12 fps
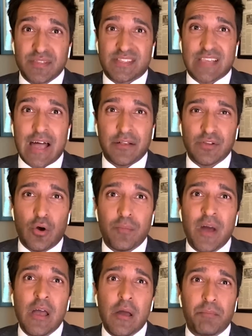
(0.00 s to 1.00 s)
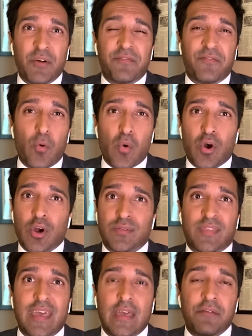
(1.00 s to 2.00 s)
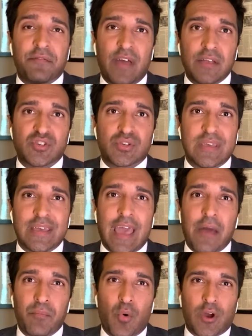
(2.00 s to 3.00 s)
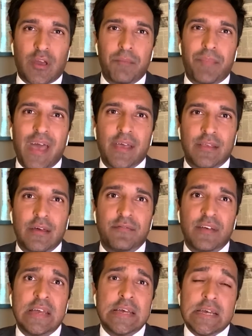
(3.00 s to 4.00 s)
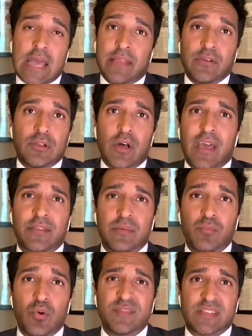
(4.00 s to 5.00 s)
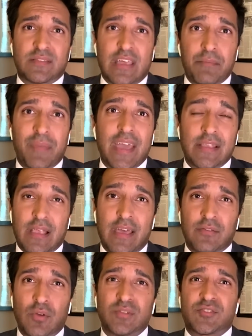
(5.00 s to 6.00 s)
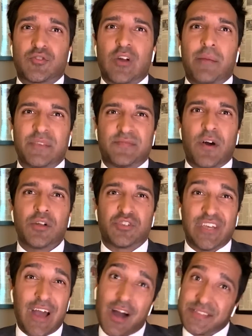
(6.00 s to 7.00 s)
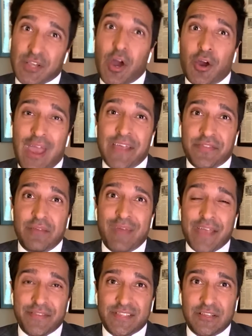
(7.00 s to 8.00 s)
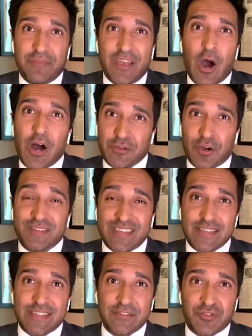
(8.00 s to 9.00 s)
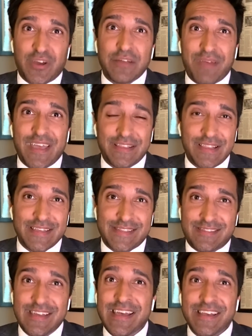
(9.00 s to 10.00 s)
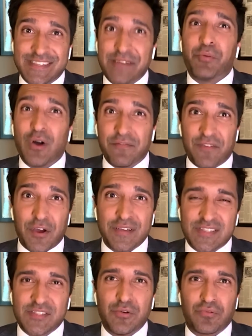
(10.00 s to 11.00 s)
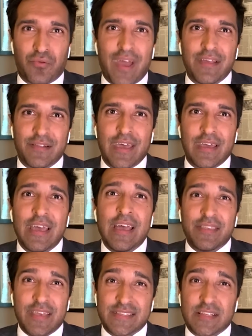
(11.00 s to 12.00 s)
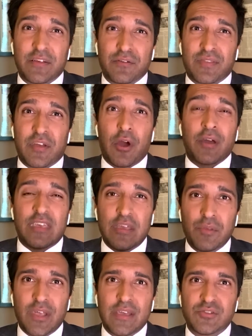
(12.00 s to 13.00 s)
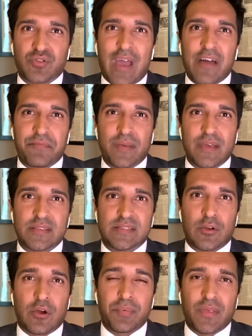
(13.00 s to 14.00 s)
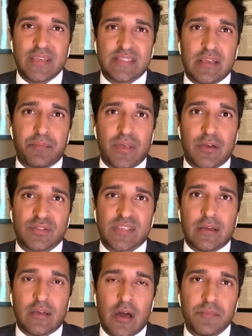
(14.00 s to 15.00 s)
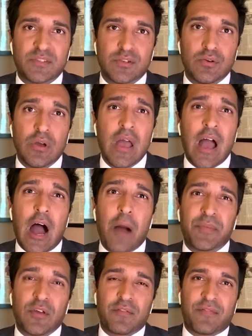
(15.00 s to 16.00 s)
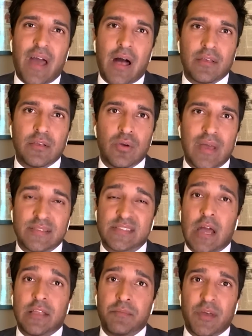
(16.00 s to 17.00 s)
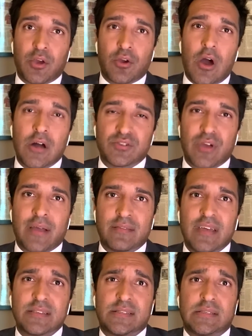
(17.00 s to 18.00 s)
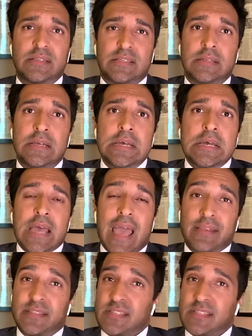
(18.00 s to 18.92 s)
the Saddledome before they eventually get more competitive. And you look at the moves that they made, like Nostradamus Valji, odds are Anthony Mantha is going to be on our TSN trade bait list some point very soon, right? Like, it's clear that they're accumulating draft picks. They're a place that players can come to, up their value, and sign a bigger contract next season. And